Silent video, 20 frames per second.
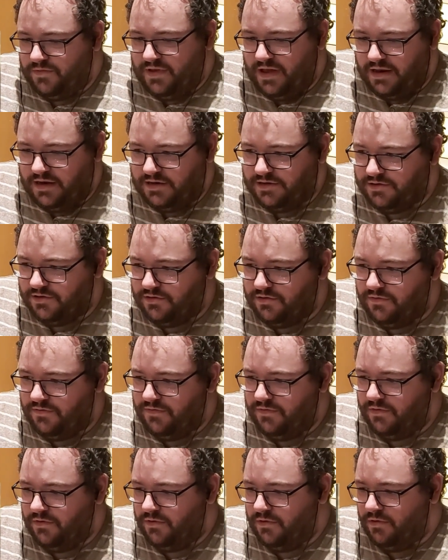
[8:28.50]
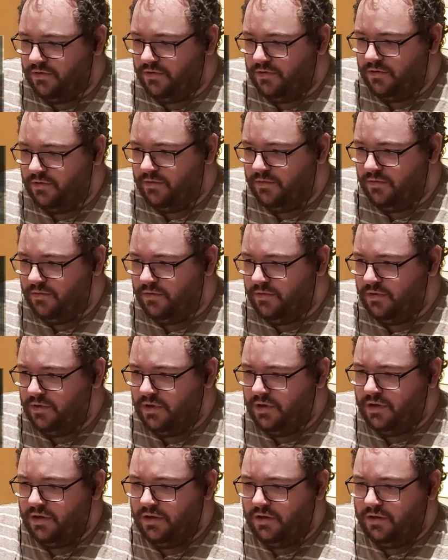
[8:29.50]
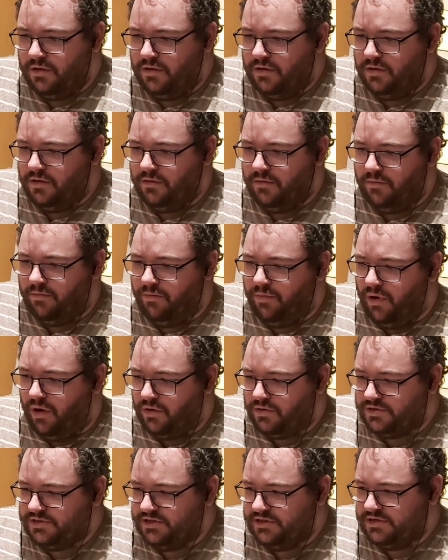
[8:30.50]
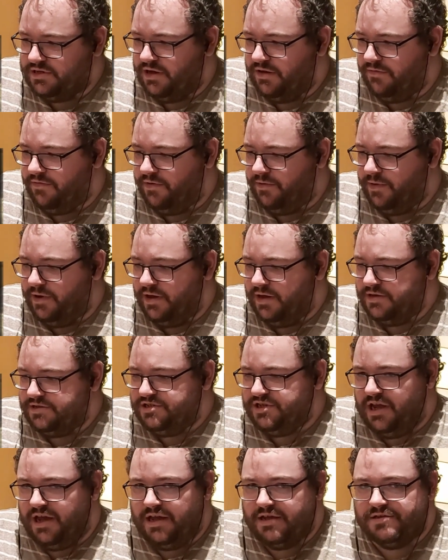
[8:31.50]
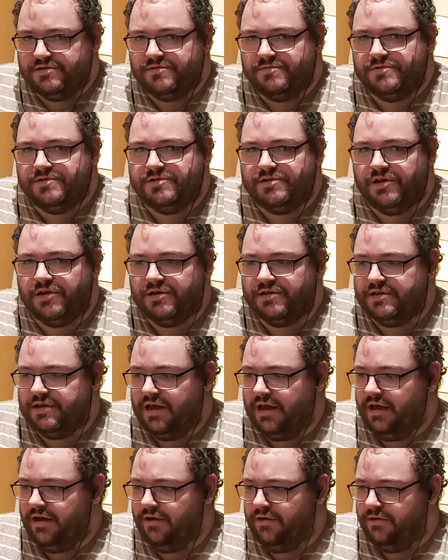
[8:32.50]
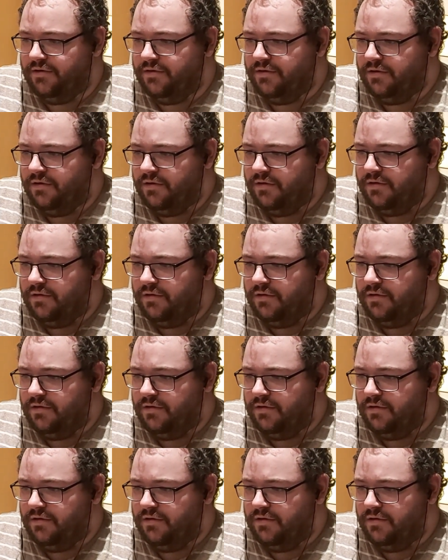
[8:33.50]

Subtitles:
Teddy's on the floor, boxes everywhere, chairs upside down.